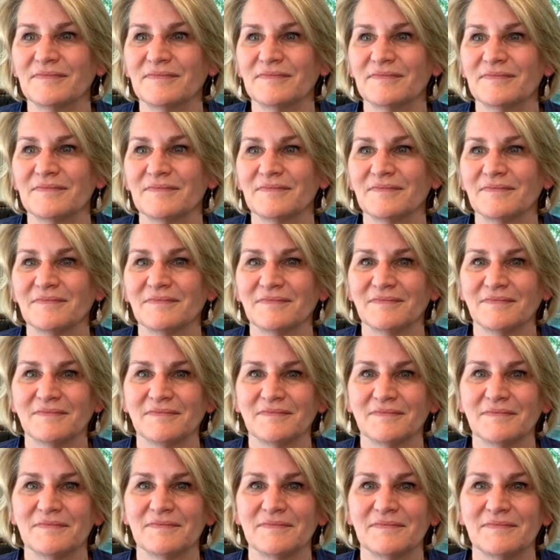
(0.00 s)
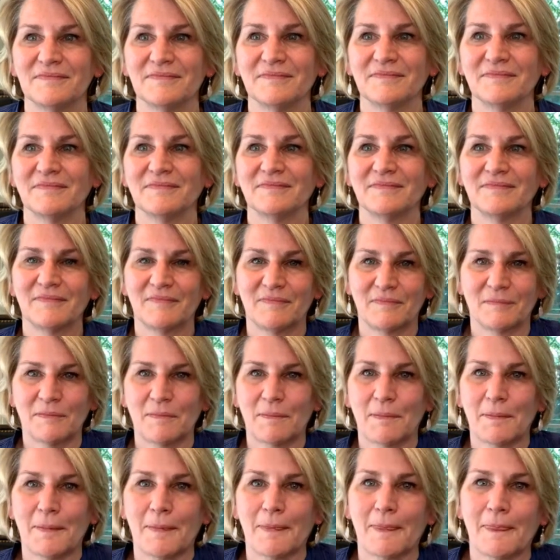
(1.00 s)

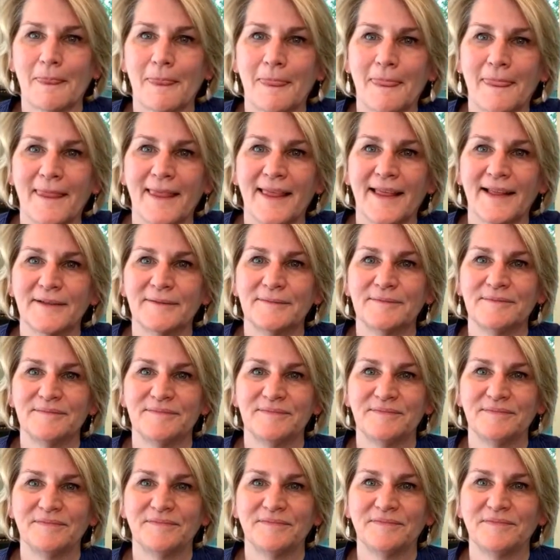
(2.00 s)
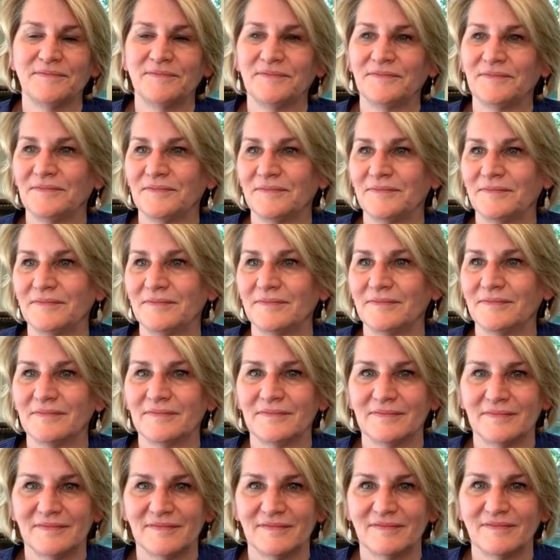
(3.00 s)

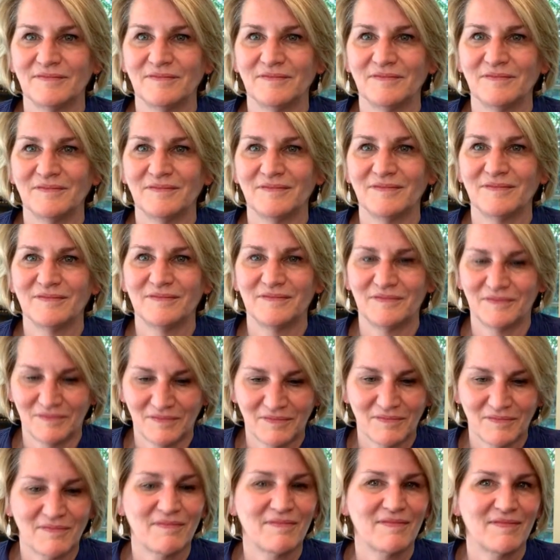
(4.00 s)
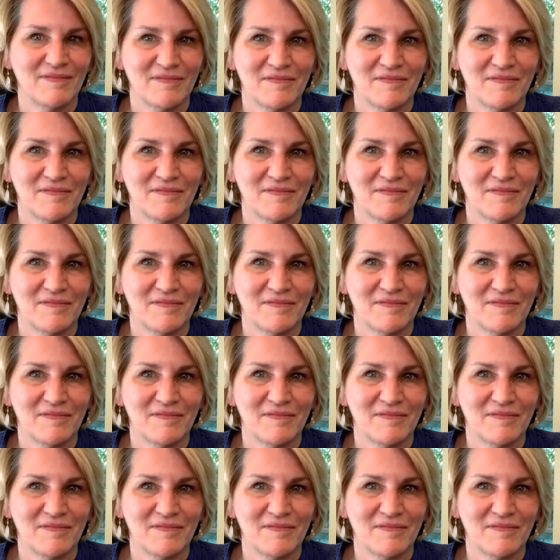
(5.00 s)
The person shown says nothing.